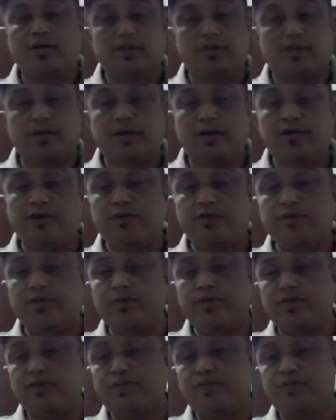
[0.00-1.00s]
Thank you very
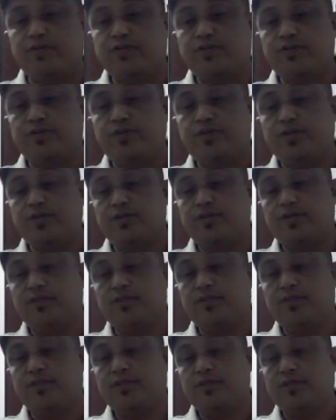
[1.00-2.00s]
much for today's
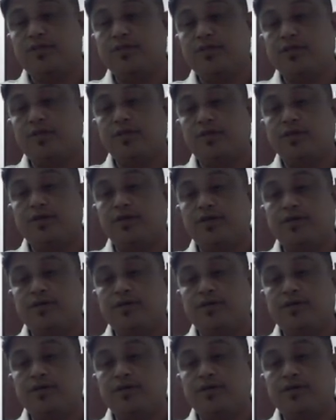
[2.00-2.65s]
session. Thank you.